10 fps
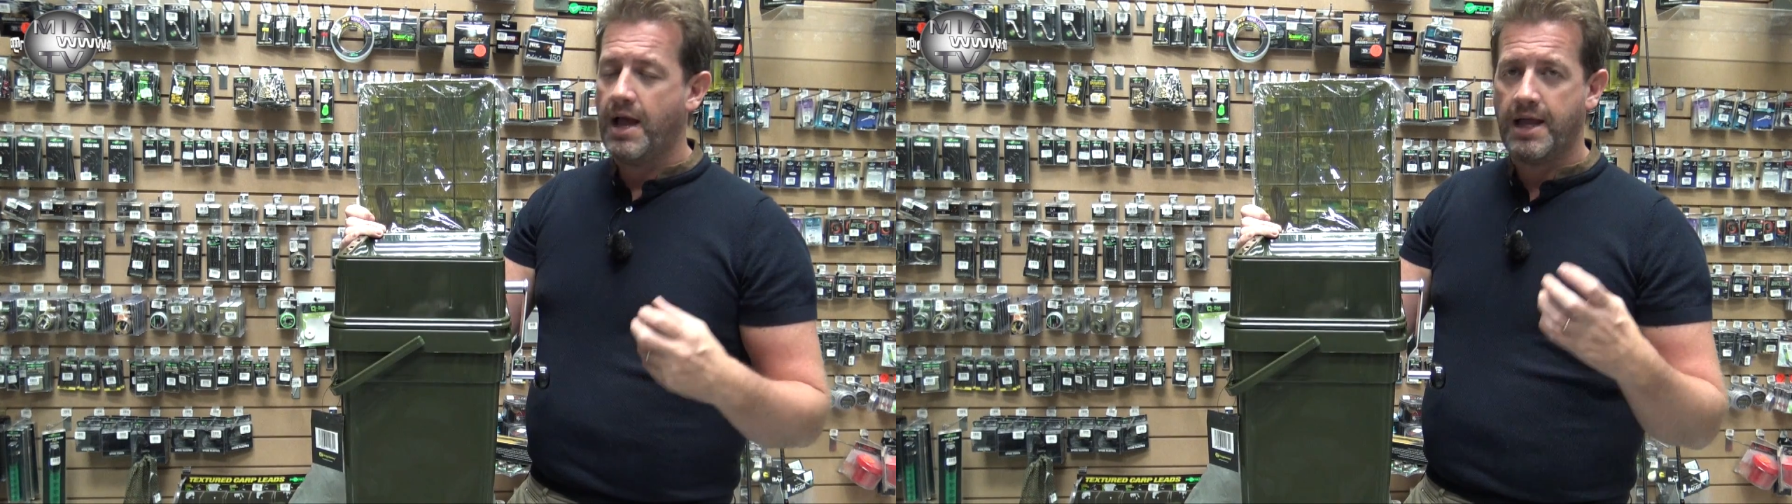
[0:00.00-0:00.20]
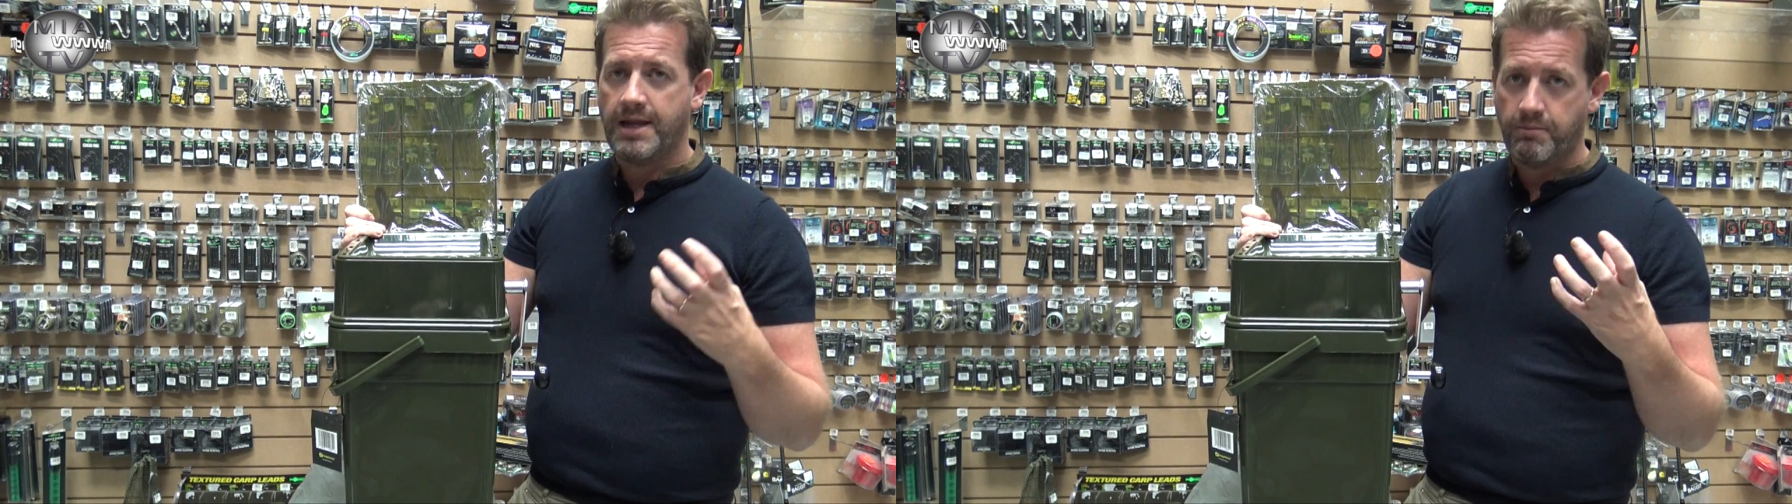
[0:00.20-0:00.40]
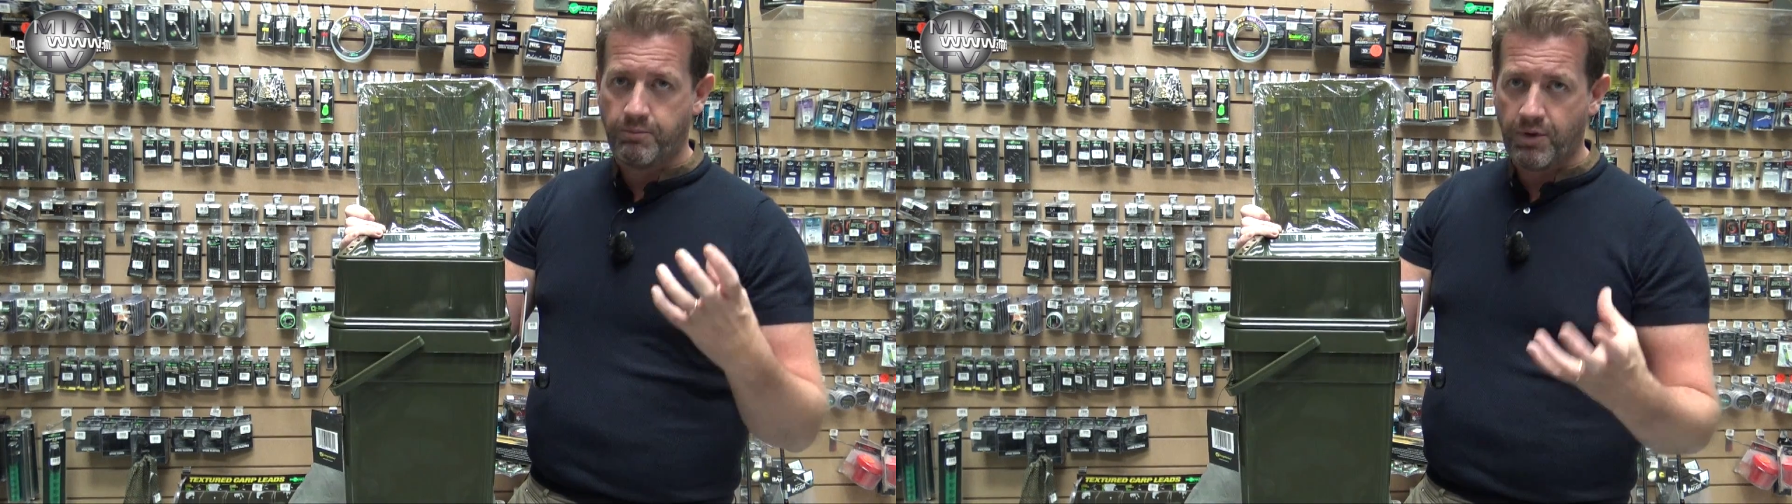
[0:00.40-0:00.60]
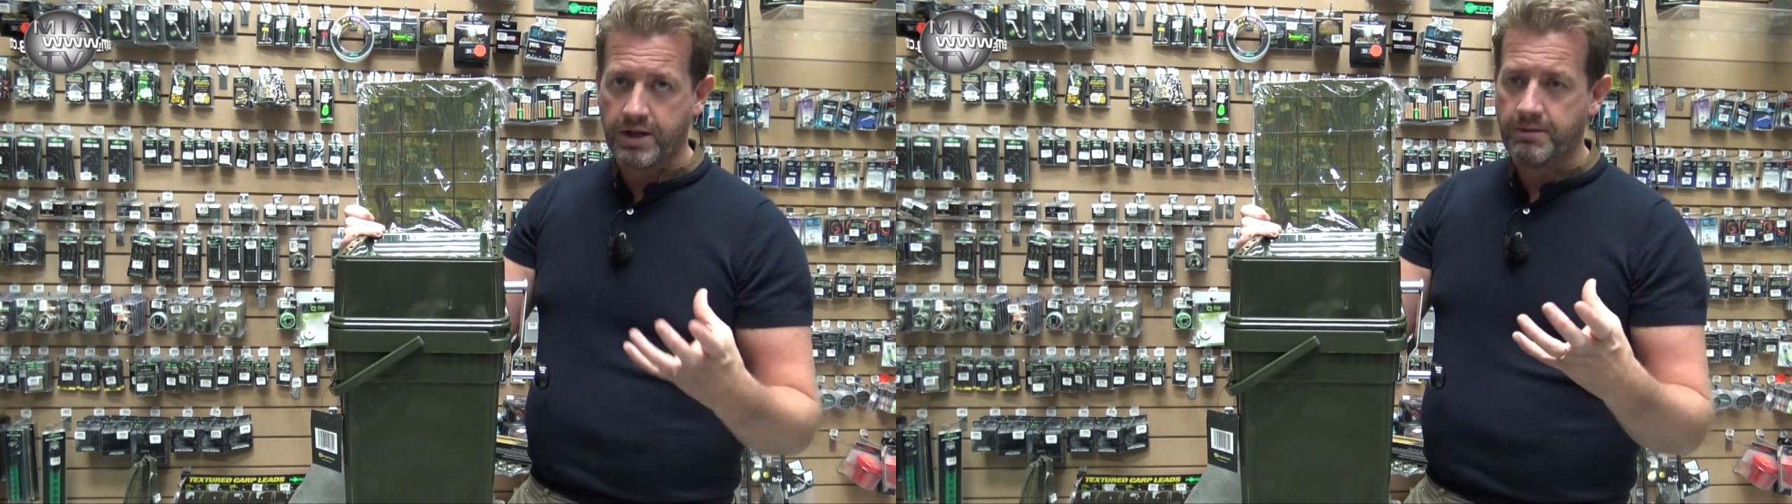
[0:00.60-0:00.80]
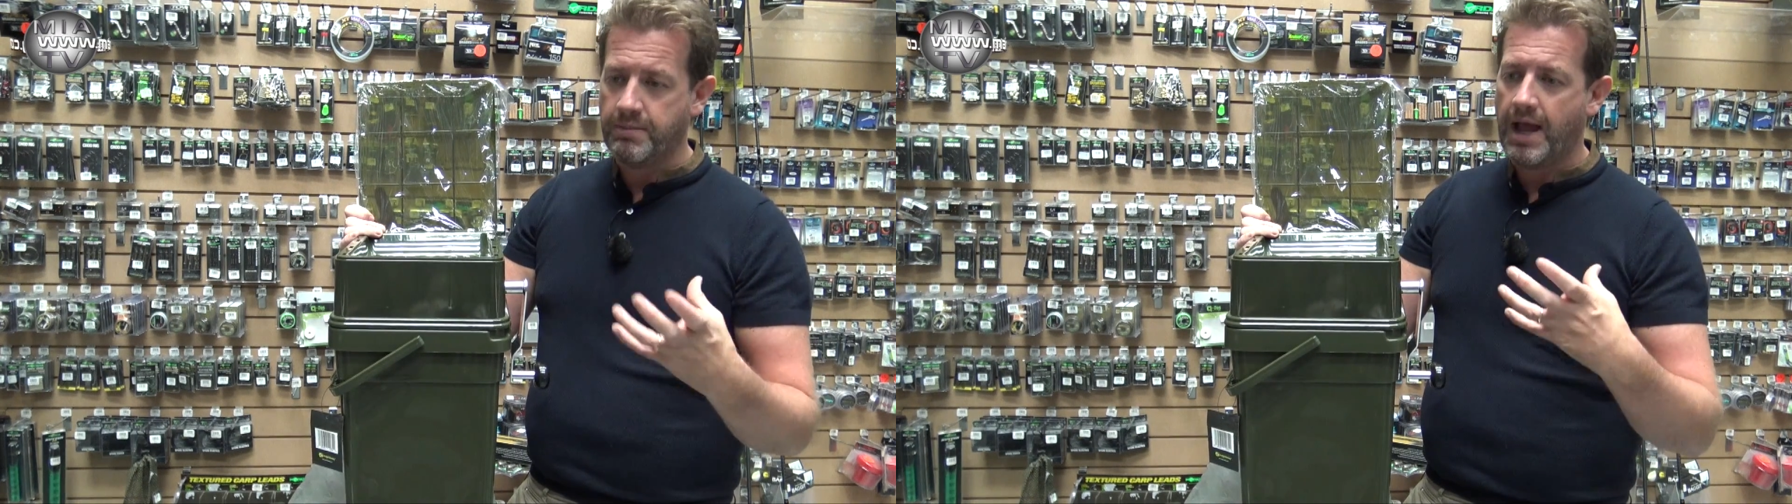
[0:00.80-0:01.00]
and then
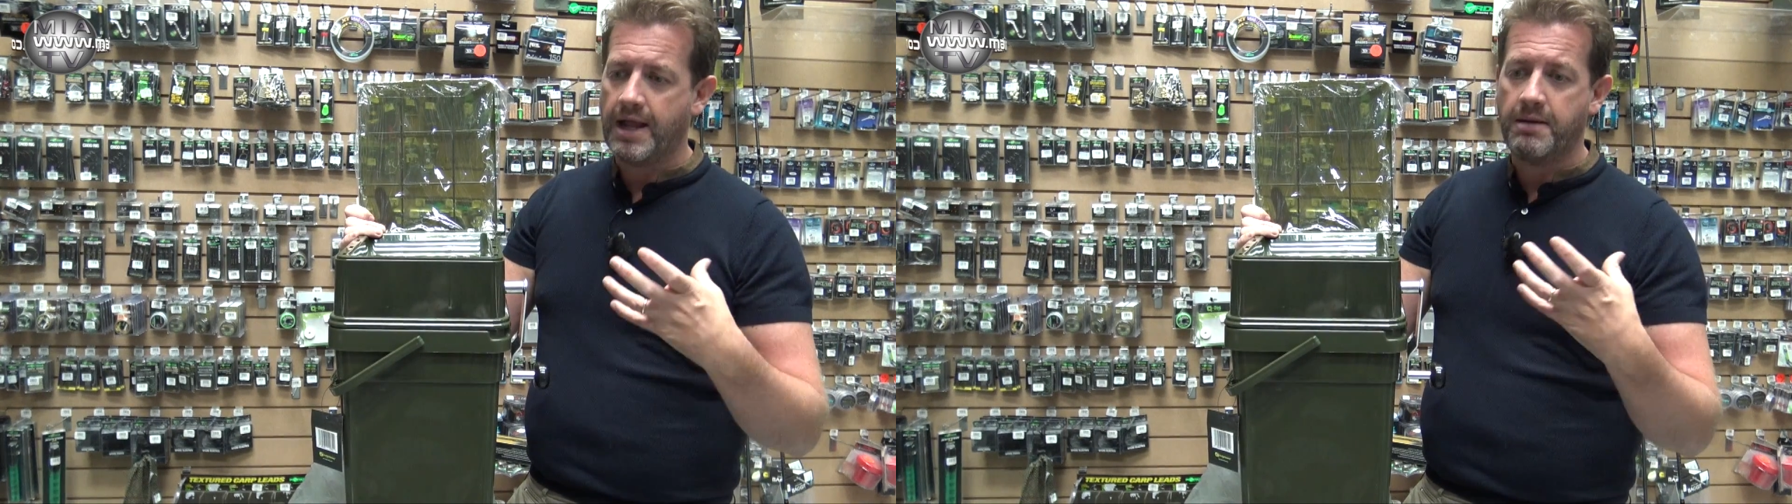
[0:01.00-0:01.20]
brick them and